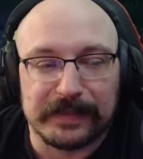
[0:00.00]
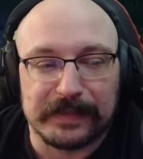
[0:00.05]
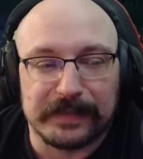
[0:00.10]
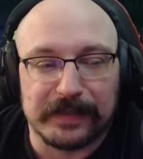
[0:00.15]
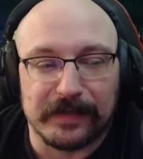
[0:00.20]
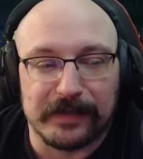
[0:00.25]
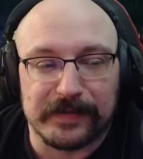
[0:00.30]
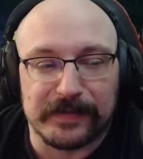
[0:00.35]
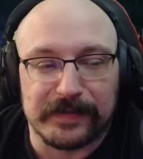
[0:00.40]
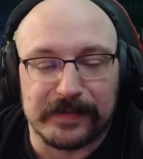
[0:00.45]

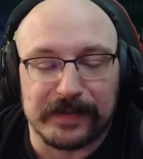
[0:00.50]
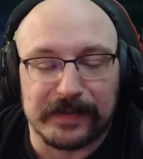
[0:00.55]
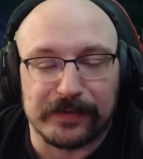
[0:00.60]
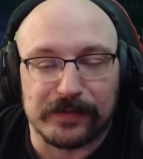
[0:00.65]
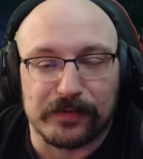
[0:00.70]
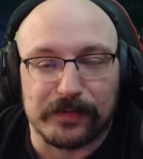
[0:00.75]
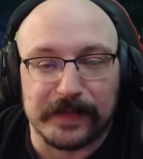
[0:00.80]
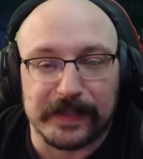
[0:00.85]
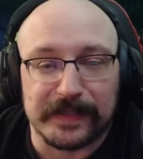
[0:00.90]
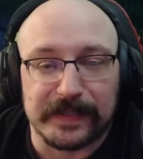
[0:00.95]
does
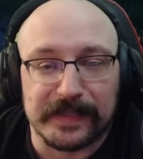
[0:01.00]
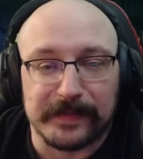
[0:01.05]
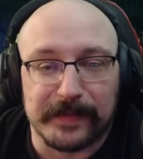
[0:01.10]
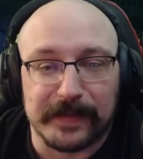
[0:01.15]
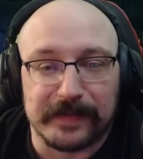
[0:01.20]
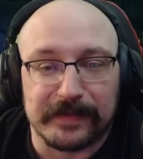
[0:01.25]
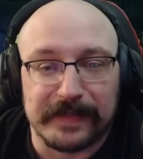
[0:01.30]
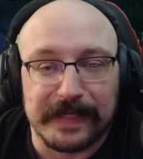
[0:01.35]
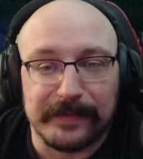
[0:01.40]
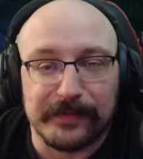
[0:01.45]
increase the
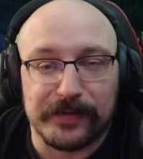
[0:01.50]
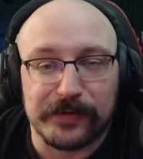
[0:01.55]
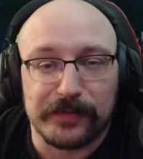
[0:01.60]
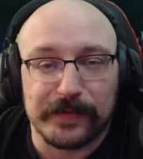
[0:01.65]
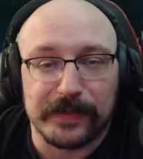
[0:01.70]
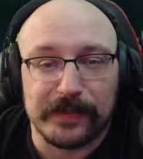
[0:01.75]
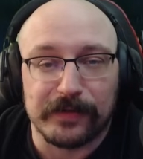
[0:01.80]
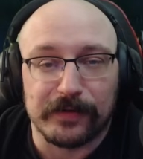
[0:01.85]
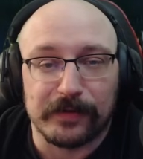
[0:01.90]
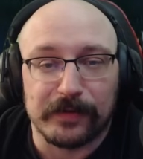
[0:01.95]
amount of damage we
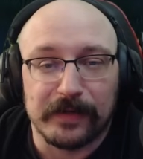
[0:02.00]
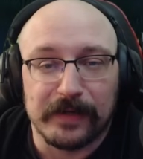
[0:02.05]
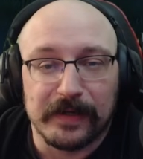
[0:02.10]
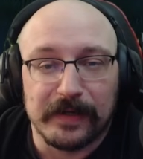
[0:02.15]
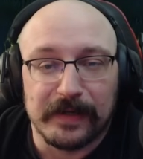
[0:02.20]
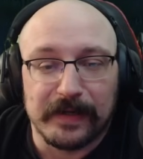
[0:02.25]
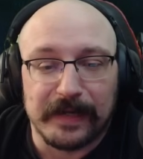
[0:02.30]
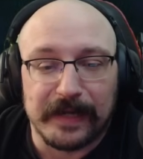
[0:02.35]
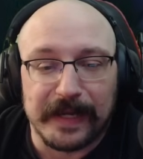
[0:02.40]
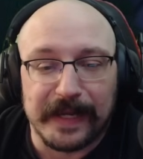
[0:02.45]
do.
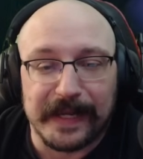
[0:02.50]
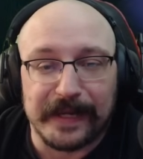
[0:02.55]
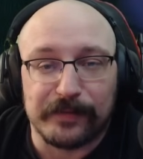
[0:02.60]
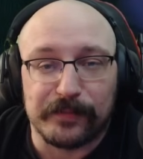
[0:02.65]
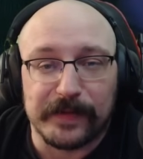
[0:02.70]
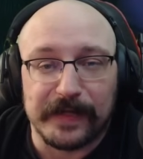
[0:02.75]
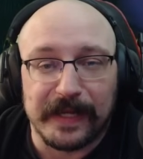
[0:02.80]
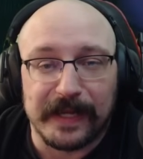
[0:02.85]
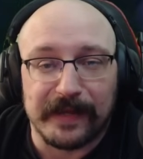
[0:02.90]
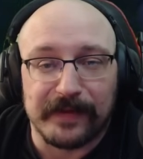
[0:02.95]
And
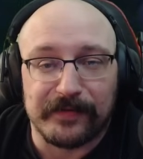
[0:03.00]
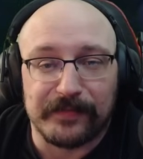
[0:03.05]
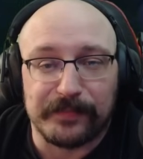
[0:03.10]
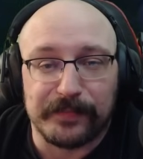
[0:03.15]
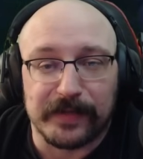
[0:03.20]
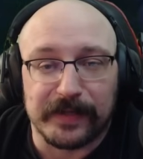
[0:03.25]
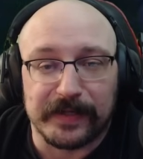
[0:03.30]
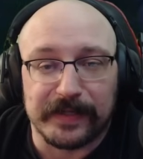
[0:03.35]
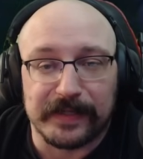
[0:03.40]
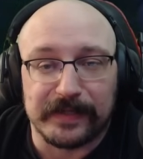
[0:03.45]
we have
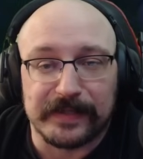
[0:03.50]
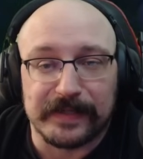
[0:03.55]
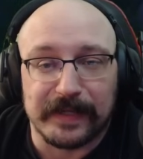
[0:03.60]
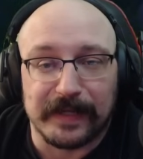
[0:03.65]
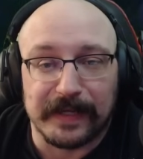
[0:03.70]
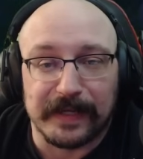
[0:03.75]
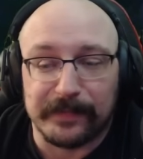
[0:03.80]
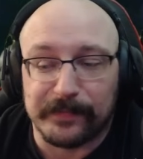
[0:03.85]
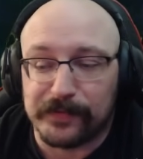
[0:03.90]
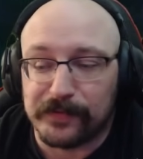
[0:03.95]
plenty of
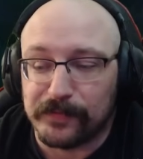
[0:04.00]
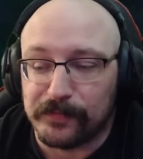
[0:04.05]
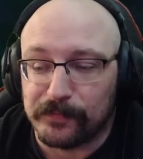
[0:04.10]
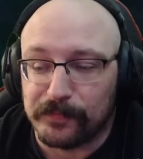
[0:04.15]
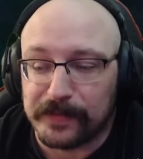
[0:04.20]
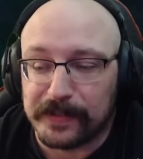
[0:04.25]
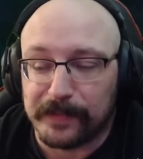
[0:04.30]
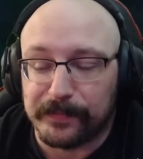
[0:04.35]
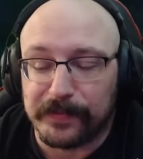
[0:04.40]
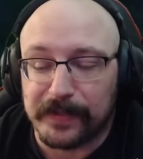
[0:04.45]
time to
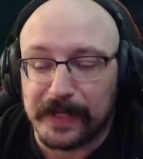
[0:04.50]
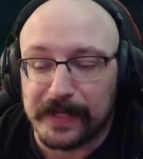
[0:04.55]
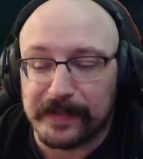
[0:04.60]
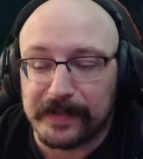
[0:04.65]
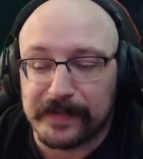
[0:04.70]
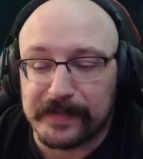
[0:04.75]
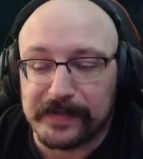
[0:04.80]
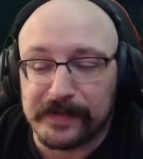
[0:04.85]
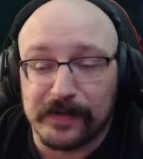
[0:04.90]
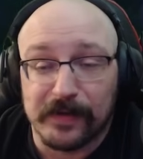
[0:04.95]
reapply
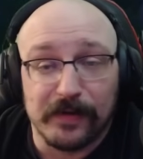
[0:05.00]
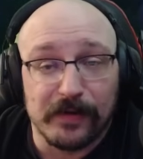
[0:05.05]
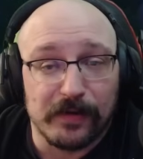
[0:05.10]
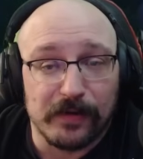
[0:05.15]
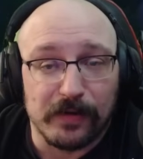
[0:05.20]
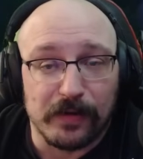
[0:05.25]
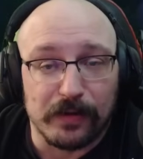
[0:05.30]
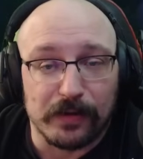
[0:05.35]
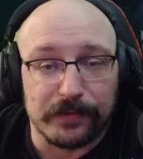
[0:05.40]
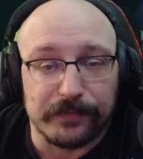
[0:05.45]
this
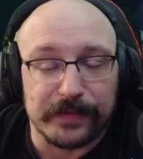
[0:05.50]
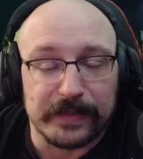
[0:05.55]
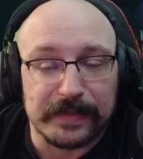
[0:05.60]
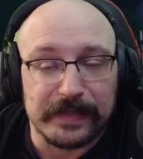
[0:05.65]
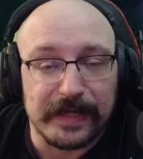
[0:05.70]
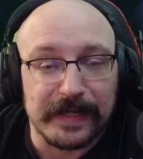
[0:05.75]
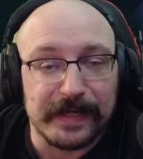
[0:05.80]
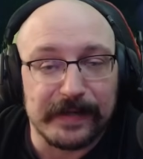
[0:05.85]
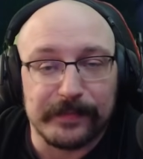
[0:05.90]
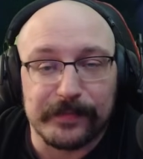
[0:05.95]
all of the
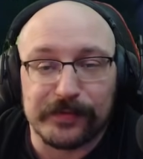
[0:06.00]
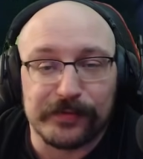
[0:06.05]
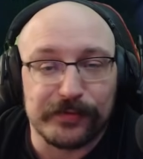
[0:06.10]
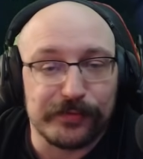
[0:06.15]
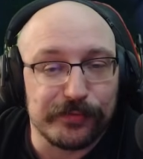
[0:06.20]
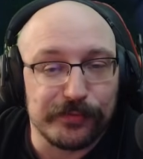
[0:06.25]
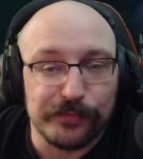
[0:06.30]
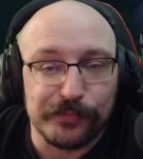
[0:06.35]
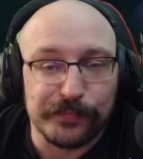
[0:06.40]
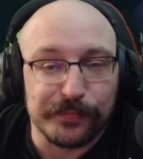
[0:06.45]
time.
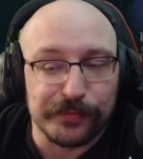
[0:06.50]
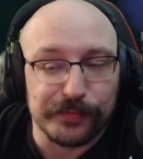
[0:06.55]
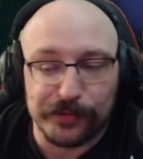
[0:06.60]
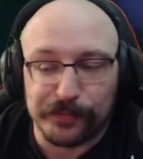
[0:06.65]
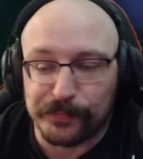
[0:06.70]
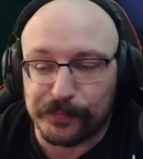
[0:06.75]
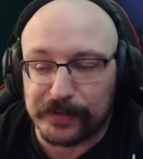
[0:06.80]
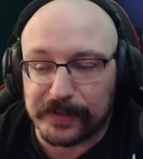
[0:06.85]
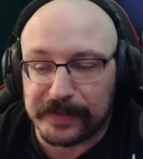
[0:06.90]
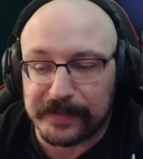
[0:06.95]
Super
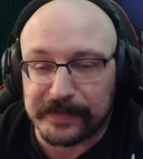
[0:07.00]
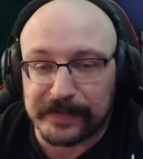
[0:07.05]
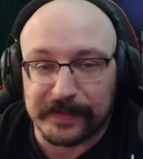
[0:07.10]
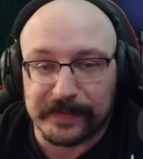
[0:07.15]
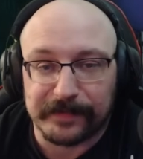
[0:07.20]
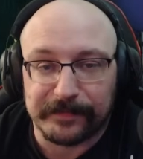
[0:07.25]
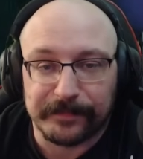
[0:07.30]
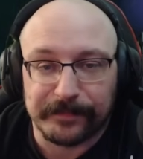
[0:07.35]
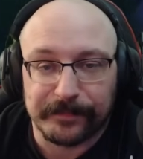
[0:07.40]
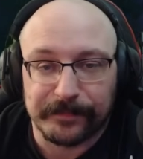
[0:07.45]
duper
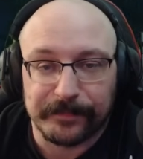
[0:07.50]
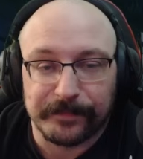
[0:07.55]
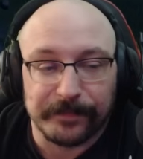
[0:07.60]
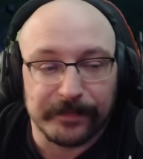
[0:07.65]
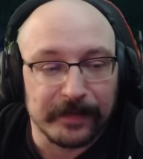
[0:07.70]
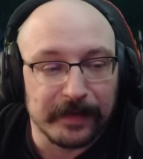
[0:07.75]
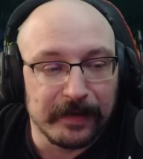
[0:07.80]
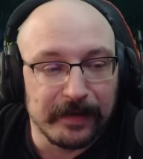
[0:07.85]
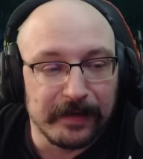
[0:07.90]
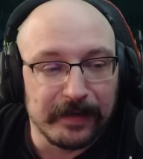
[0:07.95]
easy
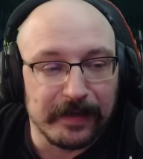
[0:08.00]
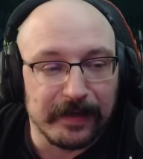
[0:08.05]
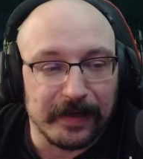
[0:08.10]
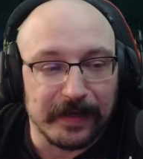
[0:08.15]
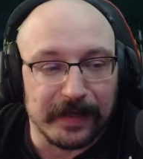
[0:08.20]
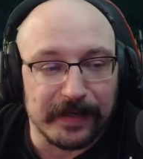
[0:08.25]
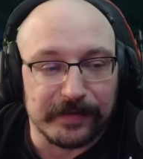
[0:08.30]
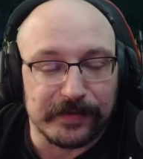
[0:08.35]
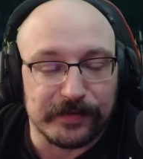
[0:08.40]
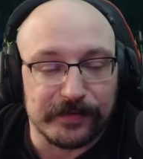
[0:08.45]

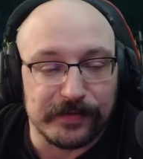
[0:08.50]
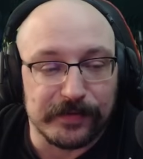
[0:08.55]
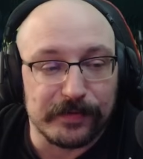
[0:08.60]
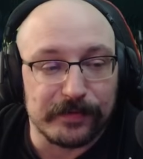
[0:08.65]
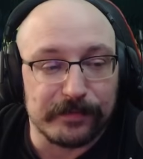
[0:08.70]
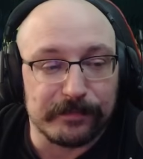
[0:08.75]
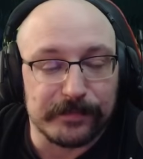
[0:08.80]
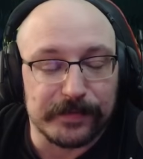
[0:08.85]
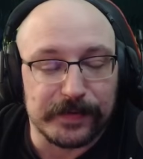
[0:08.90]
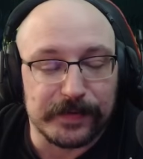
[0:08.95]
uh, to do.
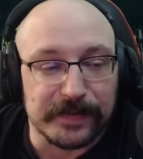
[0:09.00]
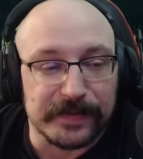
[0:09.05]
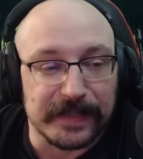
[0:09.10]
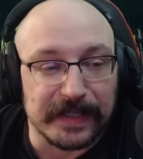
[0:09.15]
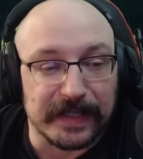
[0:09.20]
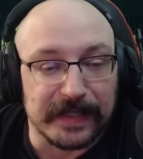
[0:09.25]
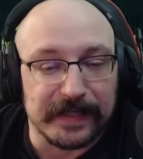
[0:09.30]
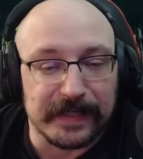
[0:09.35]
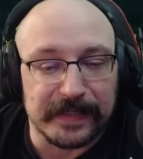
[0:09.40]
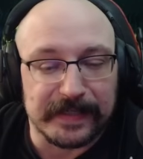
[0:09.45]
So it's like
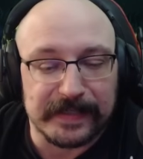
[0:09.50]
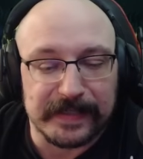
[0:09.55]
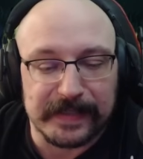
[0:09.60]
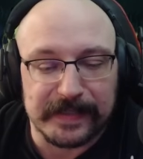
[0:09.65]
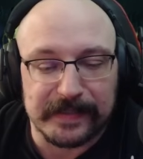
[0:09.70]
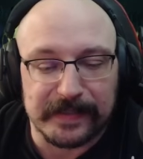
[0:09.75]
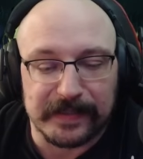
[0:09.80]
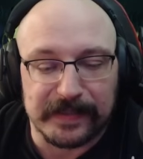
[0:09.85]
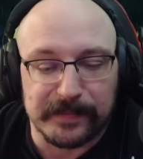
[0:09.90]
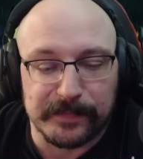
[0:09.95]
a nice
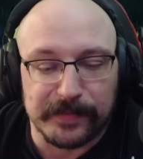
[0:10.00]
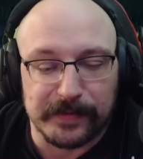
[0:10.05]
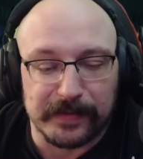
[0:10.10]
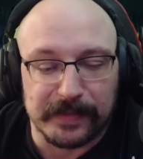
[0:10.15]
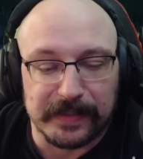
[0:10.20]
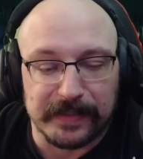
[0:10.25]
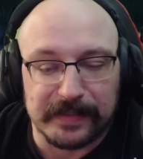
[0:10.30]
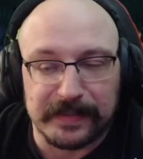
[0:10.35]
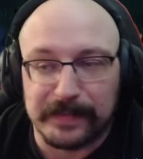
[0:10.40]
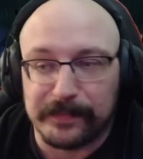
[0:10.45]
six
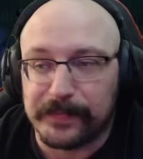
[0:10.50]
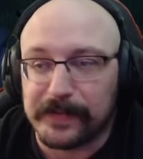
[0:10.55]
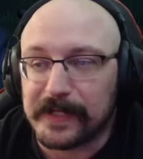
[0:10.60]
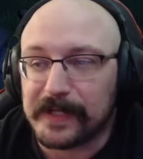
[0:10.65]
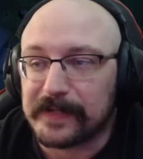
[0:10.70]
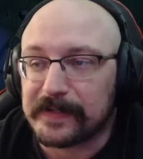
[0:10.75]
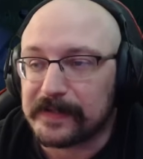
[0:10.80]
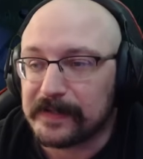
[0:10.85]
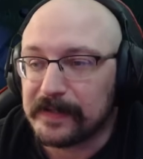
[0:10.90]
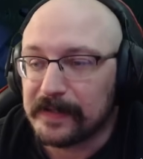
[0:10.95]
billion D P
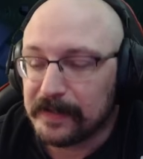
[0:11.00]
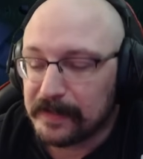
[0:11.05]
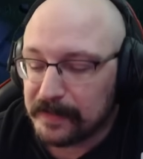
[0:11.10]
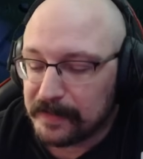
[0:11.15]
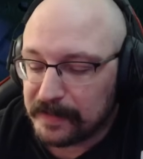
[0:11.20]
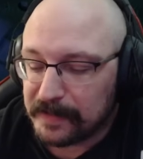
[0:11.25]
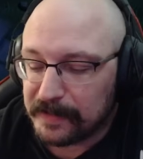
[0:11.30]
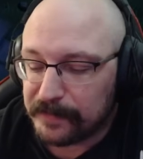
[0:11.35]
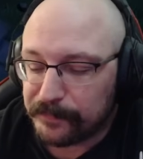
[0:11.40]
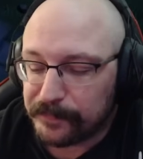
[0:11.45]
S.
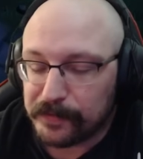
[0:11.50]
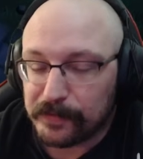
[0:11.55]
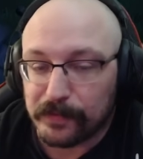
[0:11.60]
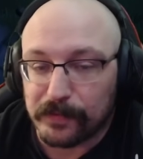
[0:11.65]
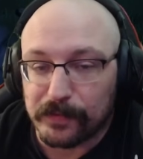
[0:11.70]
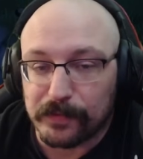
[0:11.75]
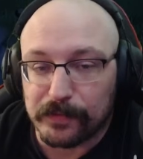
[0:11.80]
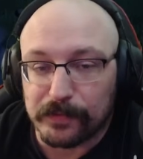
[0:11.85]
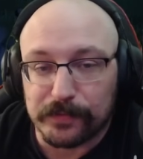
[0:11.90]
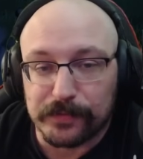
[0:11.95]
If we
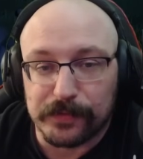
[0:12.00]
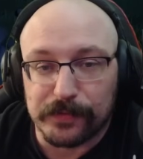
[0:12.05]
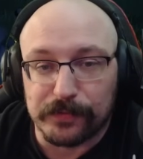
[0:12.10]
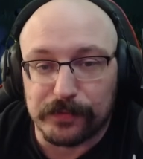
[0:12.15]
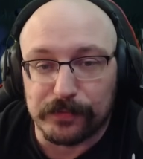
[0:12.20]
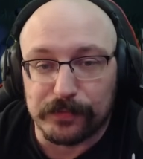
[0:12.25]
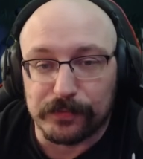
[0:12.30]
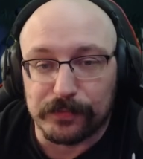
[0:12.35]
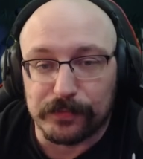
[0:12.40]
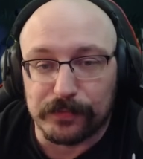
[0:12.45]
go
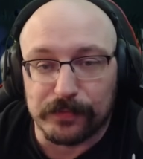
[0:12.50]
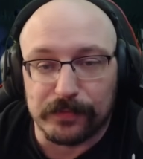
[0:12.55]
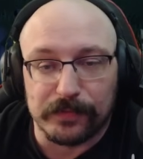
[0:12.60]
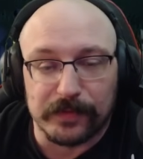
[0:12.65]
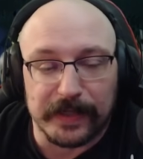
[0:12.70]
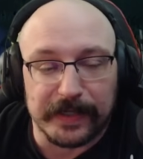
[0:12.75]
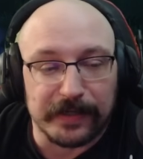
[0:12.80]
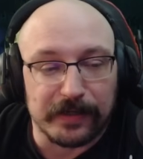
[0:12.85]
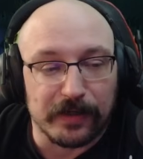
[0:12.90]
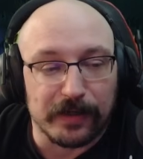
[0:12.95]
to
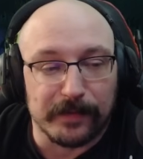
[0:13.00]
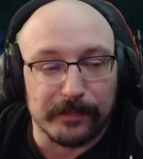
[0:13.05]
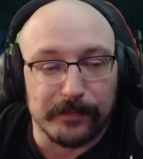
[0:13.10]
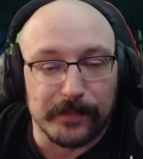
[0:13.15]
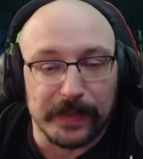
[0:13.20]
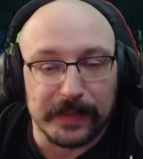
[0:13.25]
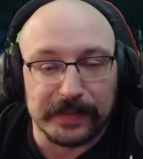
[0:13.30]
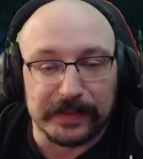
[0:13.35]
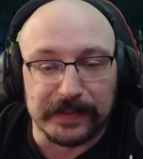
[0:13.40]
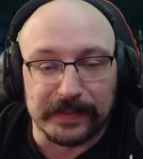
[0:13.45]
like our
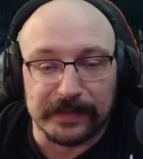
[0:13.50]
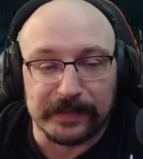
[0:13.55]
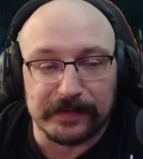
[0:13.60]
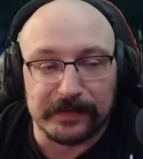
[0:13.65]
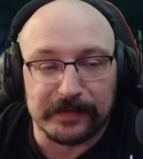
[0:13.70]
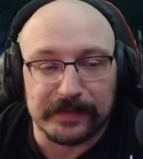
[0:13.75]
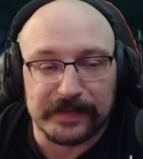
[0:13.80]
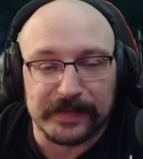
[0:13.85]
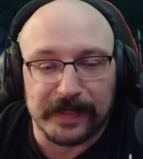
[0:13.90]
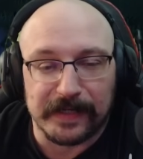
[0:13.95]
money
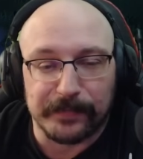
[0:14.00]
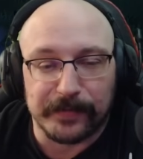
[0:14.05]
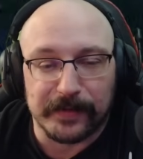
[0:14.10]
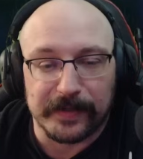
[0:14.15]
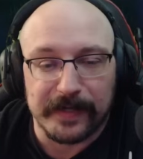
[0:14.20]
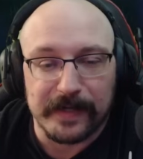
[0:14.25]
setup right